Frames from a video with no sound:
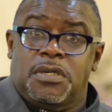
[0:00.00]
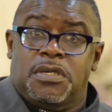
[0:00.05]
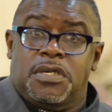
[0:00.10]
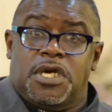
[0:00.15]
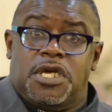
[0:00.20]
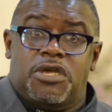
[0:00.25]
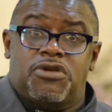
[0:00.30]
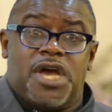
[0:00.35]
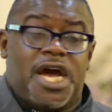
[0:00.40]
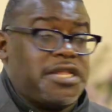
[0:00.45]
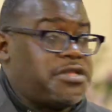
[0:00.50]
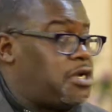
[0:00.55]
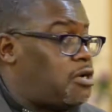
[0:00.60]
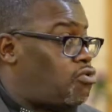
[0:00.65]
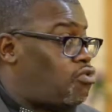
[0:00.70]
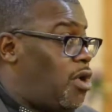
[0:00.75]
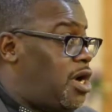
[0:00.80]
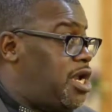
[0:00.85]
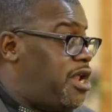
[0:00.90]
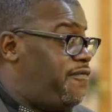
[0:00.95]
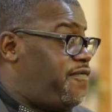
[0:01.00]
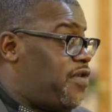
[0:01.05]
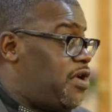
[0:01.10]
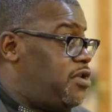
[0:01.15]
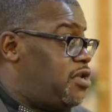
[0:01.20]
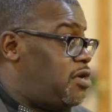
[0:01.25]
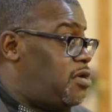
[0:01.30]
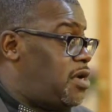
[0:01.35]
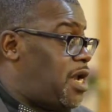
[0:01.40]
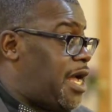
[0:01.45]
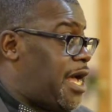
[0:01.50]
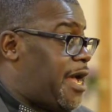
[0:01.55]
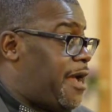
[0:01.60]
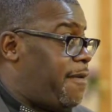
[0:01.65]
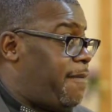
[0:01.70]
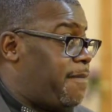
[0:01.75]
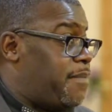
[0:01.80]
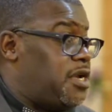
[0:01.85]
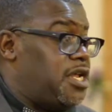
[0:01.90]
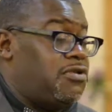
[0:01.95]
And you got there running for your
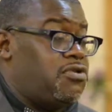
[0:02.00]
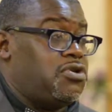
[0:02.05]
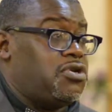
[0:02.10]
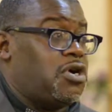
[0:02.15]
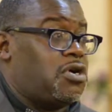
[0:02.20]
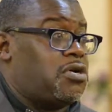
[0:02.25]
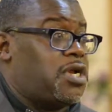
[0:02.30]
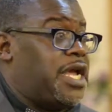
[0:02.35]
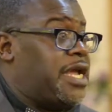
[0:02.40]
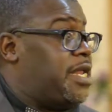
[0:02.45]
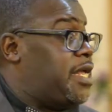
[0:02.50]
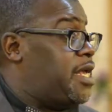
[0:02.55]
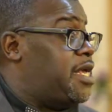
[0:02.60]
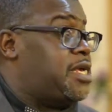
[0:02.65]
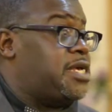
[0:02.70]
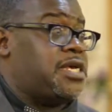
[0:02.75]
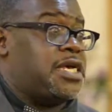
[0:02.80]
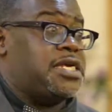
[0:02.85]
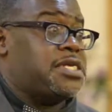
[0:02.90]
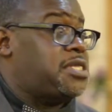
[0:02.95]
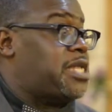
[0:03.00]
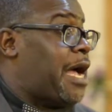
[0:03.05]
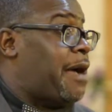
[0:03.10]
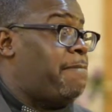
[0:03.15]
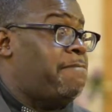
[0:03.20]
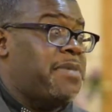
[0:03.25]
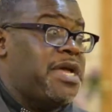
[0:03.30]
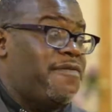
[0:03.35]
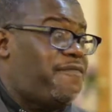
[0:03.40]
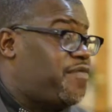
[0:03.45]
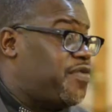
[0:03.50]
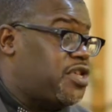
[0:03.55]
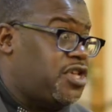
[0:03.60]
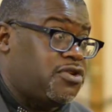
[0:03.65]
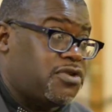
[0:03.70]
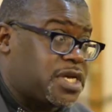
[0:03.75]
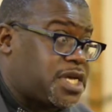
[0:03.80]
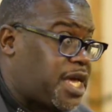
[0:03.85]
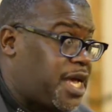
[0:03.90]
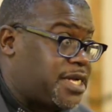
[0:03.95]
life, believe you're going to, it's not meant for
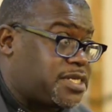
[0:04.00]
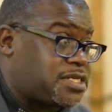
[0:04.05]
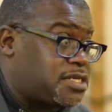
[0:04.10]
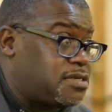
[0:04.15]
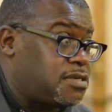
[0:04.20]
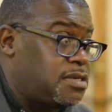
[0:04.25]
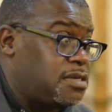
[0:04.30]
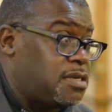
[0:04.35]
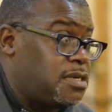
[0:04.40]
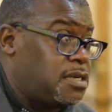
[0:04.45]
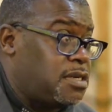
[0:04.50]
you to catch it.